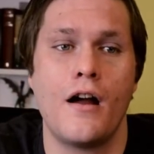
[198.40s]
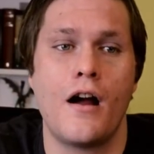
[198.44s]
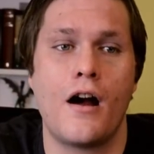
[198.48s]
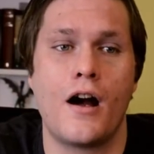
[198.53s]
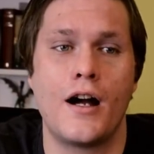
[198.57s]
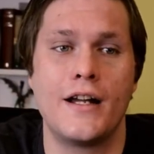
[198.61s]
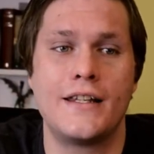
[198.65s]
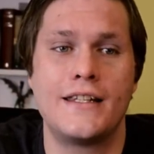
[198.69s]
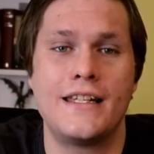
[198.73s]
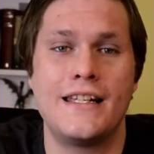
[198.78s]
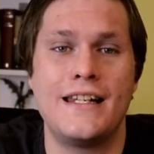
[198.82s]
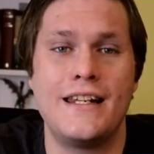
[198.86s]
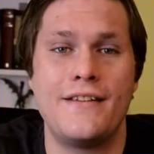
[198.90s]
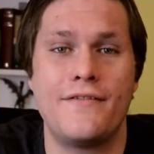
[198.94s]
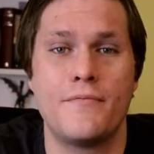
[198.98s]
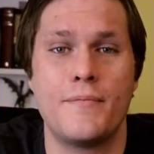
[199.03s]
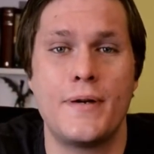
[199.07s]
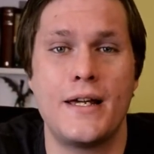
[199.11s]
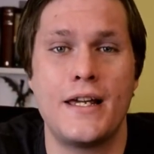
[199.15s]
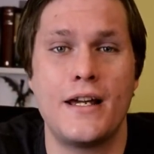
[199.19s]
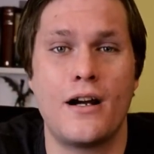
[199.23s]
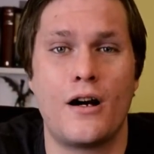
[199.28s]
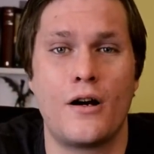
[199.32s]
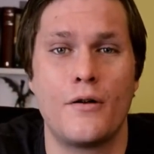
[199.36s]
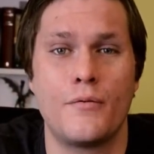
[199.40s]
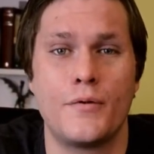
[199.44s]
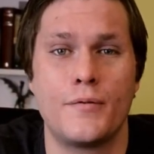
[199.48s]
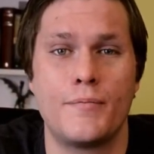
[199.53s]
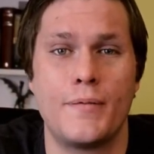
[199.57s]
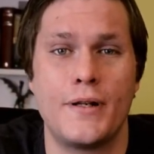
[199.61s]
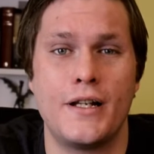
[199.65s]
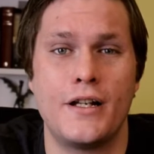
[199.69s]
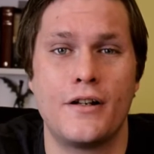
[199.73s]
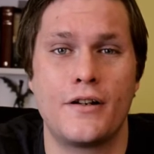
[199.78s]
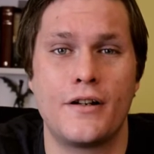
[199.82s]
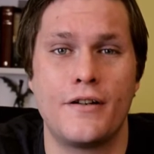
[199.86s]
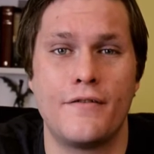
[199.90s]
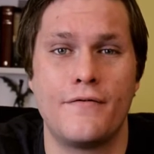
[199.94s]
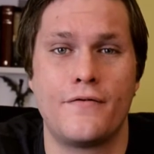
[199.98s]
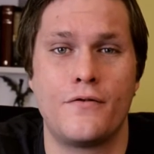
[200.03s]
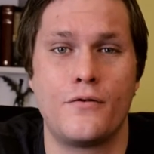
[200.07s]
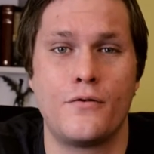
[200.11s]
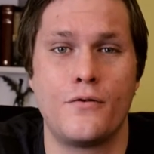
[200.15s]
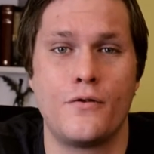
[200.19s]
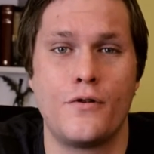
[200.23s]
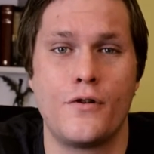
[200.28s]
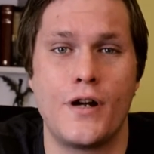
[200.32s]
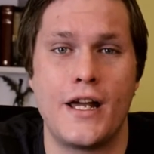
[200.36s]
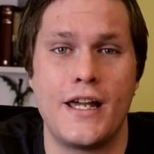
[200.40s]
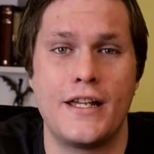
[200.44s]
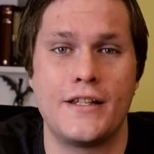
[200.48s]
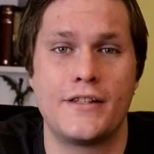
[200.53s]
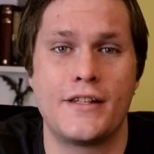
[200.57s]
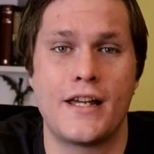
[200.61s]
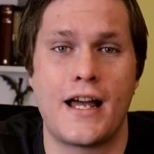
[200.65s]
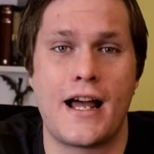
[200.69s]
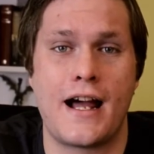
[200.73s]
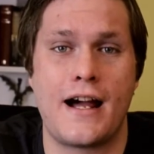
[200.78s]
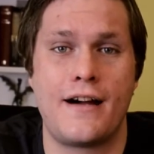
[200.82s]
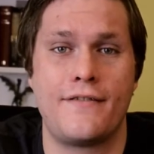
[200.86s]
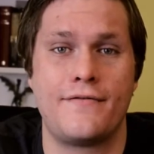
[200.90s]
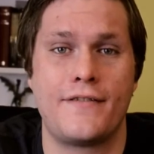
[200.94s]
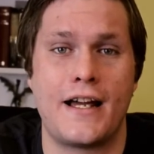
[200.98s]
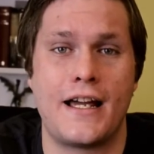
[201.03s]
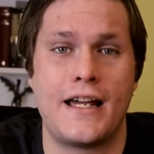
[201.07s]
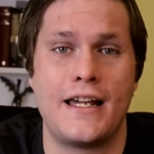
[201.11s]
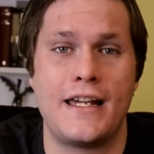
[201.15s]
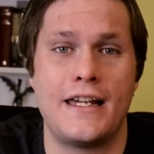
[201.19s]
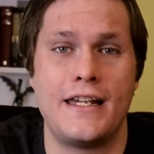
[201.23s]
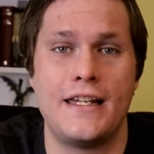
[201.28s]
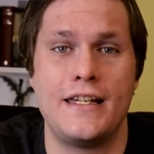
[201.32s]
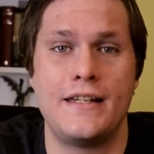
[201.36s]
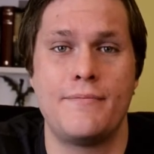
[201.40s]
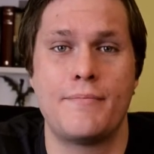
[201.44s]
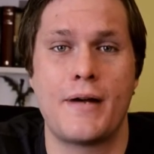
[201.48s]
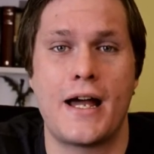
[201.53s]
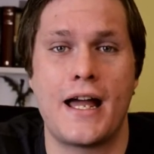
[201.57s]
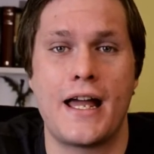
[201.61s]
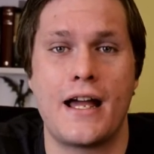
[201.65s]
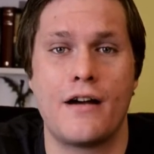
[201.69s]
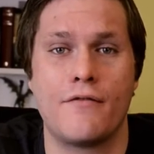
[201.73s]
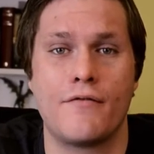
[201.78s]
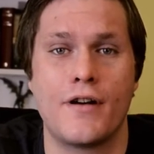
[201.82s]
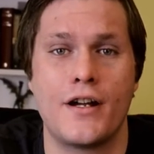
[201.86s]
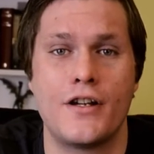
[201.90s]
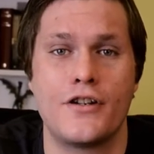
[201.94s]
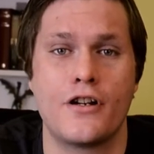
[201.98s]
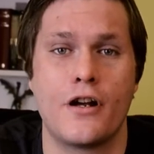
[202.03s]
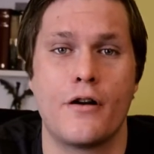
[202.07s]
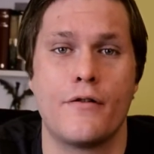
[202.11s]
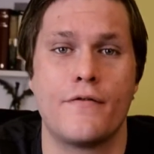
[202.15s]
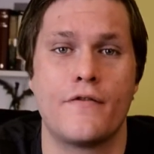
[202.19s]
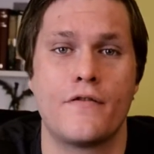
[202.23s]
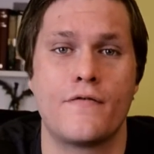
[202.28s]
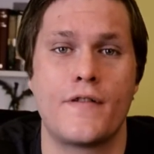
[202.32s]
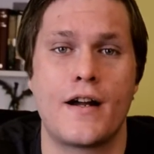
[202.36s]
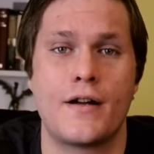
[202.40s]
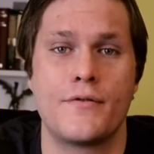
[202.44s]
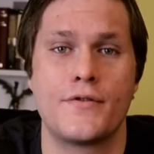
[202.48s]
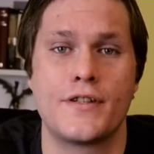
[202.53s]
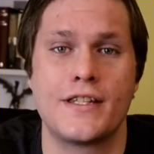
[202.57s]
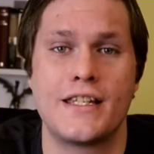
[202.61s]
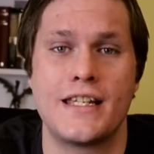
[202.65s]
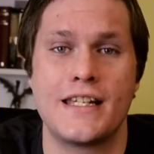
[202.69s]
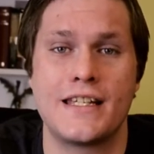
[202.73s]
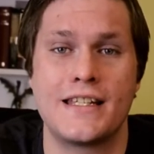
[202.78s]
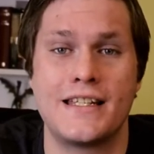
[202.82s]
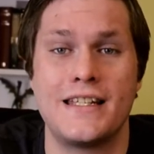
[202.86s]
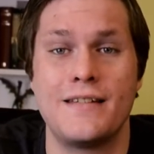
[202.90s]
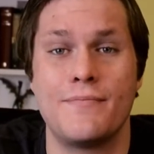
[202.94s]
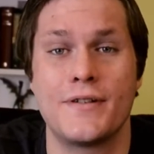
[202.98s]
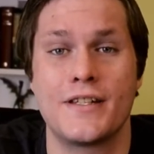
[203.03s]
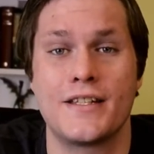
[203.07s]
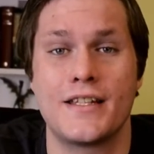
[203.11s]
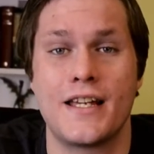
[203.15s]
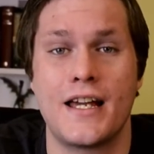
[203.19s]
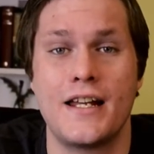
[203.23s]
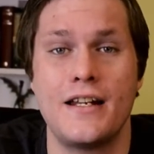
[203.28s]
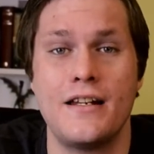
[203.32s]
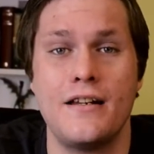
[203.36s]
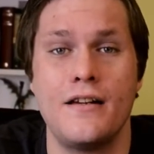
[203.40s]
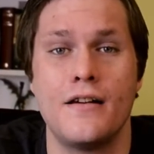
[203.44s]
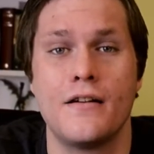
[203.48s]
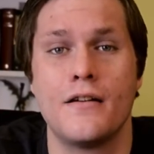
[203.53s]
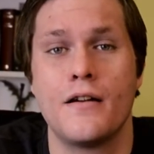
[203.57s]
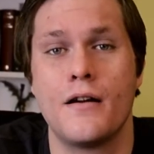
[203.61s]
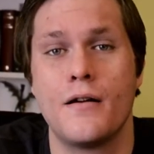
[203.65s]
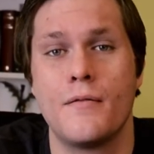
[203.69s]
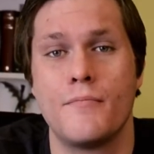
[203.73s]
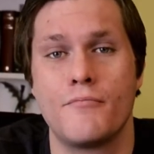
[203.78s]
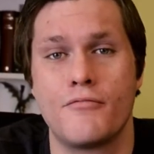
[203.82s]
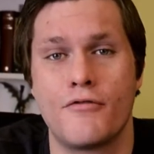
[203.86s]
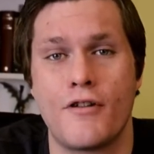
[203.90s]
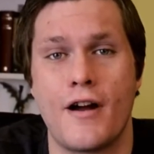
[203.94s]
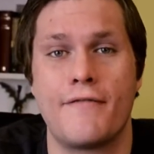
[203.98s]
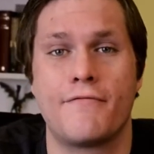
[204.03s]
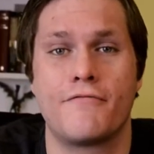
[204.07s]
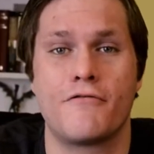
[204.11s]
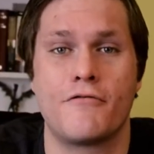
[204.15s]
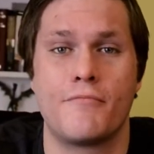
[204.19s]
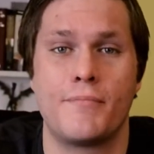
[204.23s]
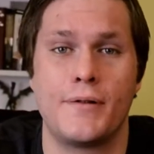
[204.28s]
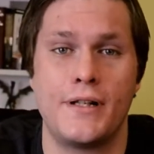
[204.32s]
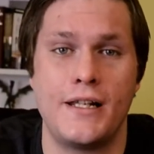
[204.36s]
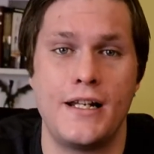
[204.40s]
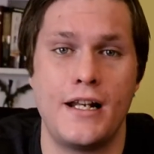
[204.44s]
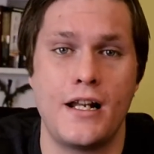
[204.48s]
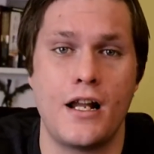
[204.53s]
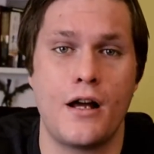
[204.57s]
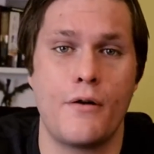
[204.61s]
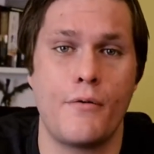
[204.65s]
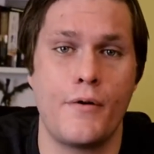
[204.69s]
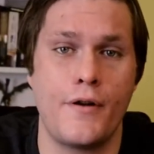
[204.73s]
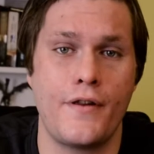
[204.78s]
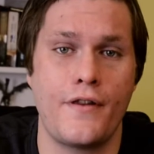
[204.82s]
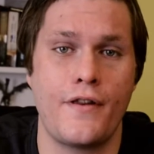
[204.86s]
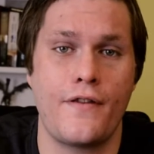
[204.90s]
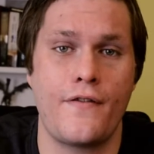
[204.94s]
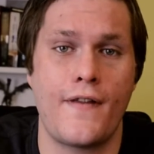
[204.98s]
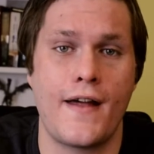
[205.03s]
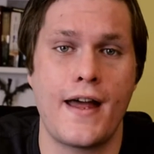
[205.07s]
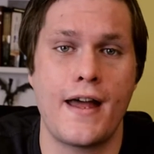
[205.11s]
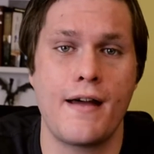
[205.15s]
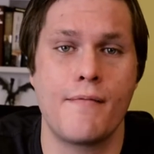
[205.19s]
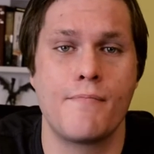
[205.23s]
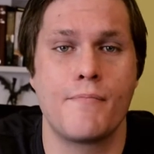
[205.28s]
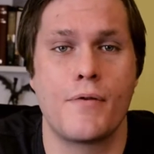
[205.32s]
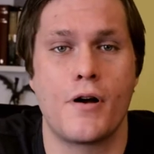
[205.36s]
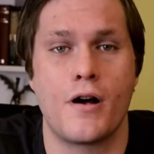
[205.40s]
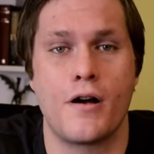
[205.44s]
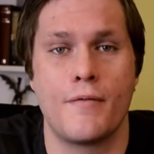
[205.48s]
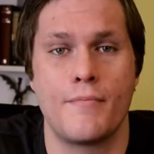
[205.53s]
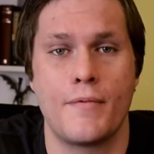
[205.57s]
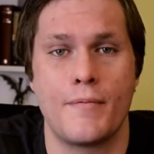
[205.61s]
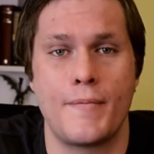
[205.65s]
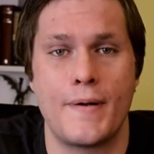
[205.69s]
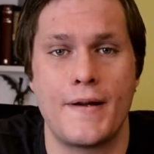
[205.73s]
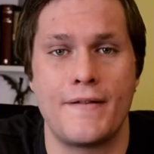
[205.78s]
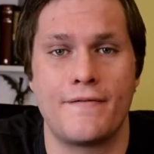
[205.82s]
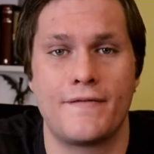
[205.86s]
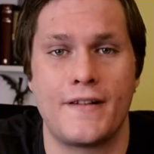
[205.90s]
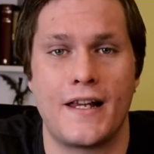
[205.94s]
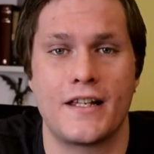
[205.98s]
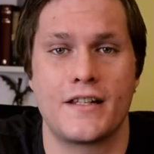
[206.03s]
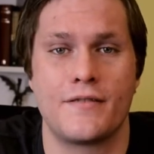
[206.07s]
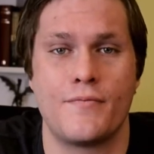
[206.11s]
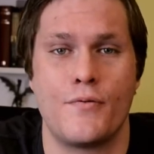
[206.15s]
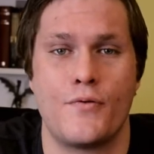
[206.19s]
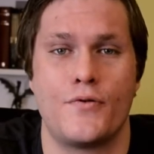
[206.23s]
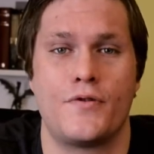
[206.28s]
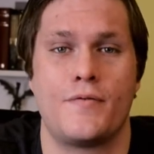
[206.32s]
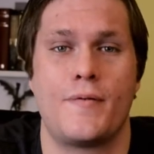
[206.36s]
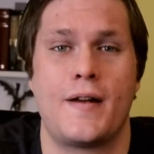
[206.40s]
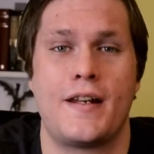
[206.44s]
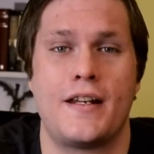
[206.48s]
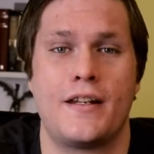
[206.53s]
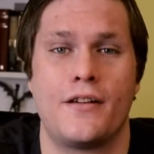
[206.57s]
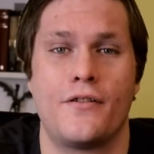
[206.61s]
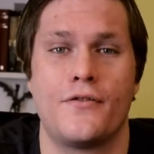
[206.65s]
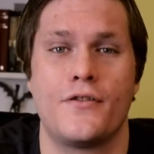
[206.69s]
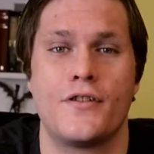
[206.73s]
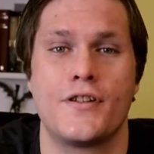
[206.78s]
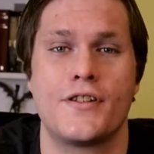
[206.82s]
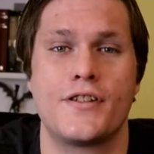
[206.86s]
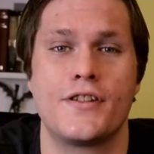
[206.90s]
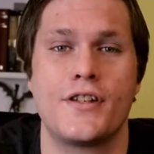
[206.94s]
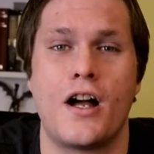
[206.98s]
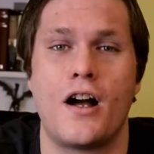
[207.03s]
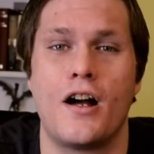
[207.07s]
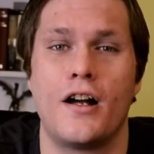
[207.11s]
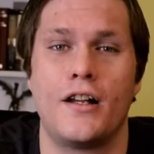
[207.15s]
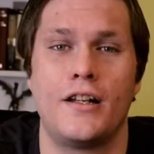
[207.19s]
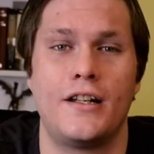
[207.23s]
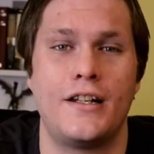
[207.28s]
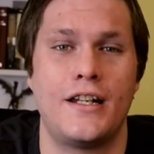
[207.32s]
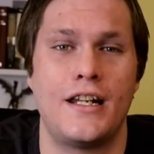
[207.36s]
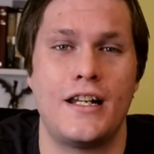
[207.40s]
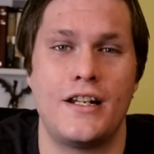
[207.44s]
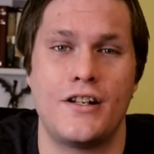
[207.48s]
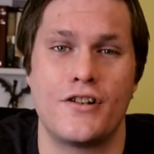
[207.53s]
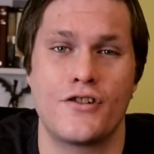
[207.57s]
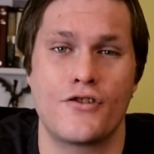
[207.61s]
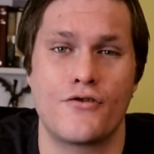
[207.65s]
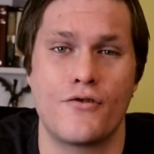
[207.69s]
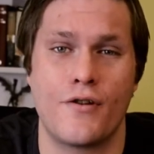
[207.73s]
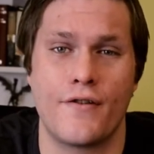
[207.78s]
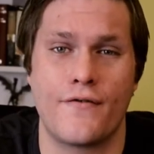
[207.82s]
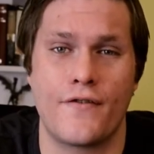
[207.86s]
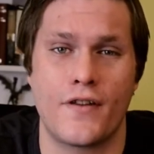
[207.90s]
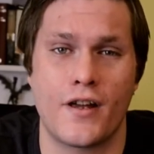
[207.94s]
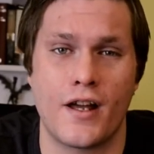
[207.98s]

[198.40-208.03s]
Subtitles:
Ideally for me, I would be looking for it to have a payout ratio of around 60%, preferably lower than that, but I'm a bit flexible depending on the style and industry of the